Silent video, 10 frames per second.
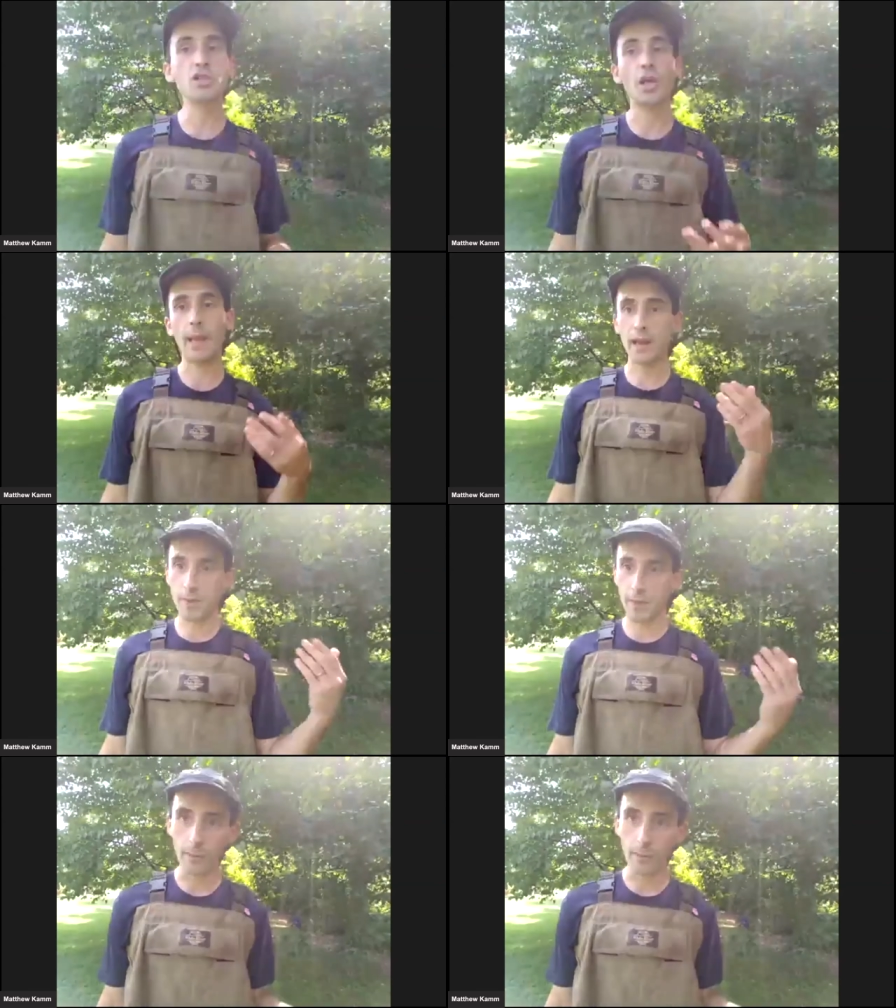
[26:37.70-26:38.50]
of people
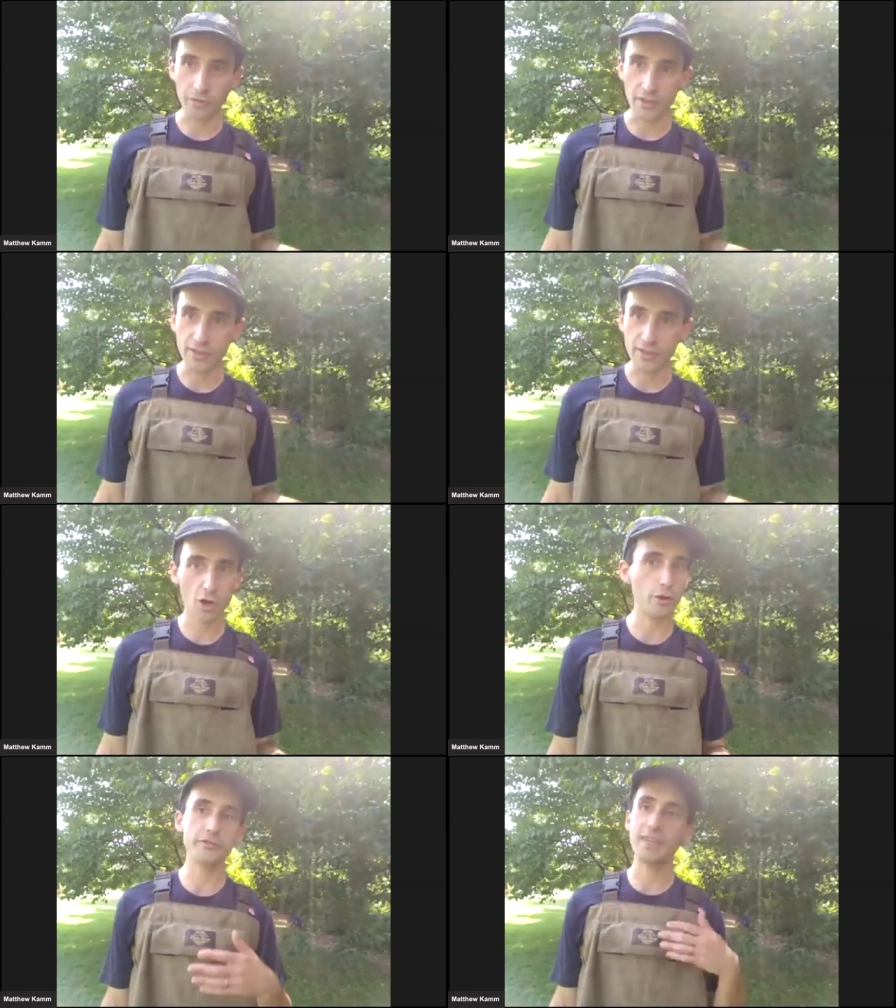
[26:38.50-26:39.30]
bought these turtles
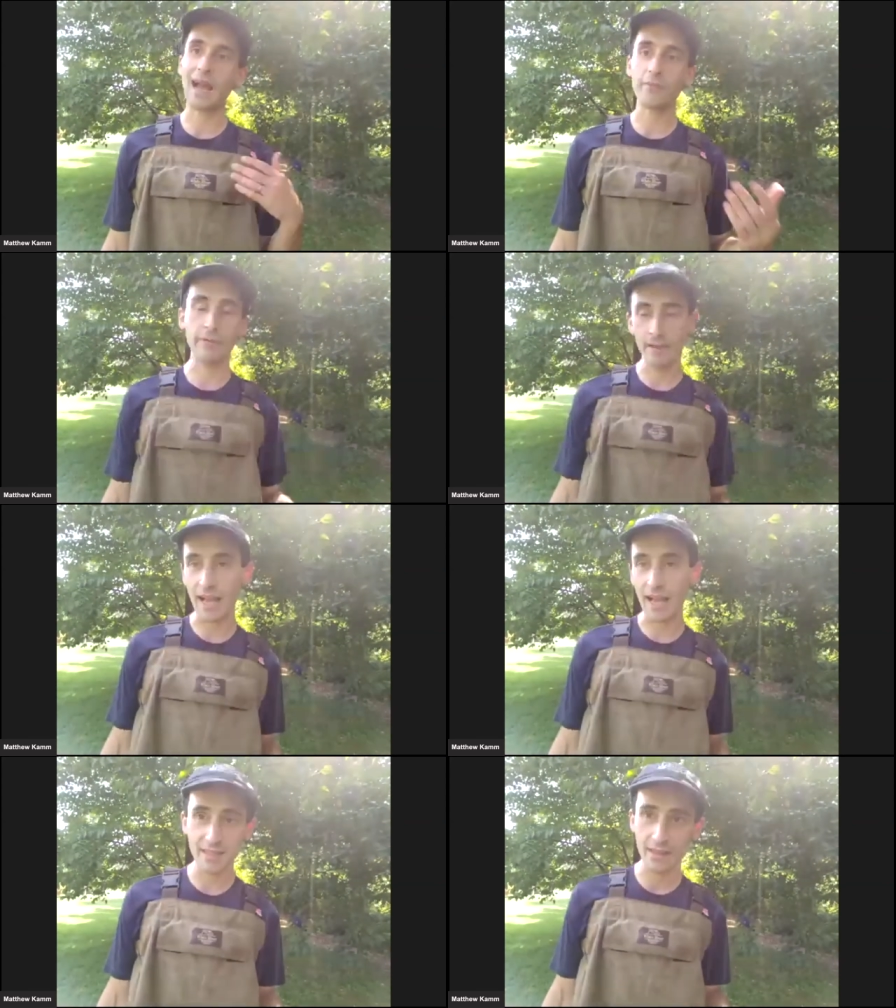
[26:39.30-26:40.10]
not
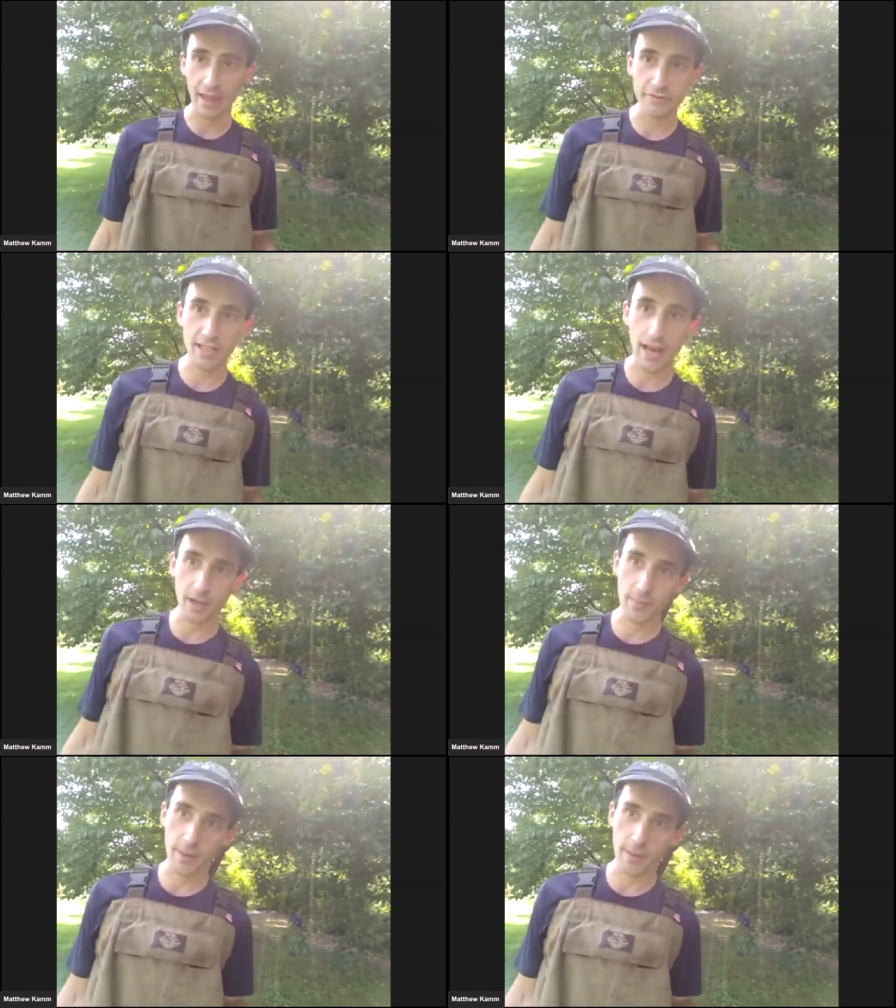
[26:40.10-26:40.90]
realizing the lifetime
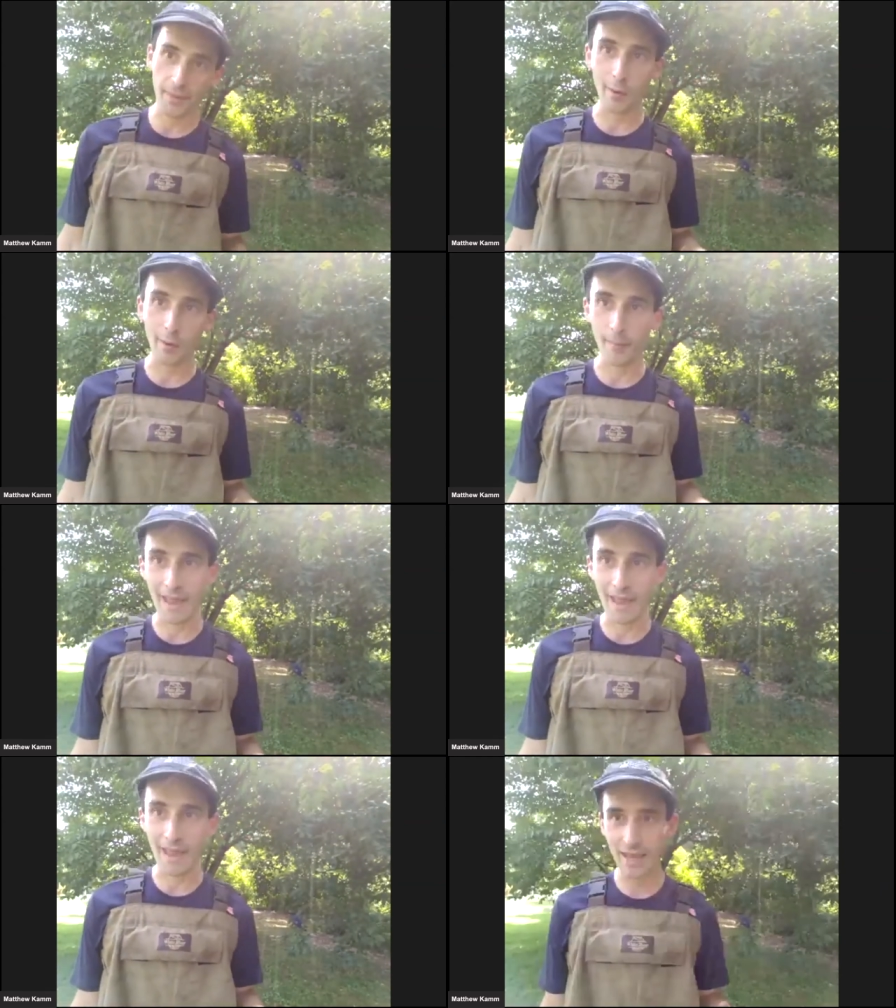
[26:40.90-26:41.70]
commitment they were making.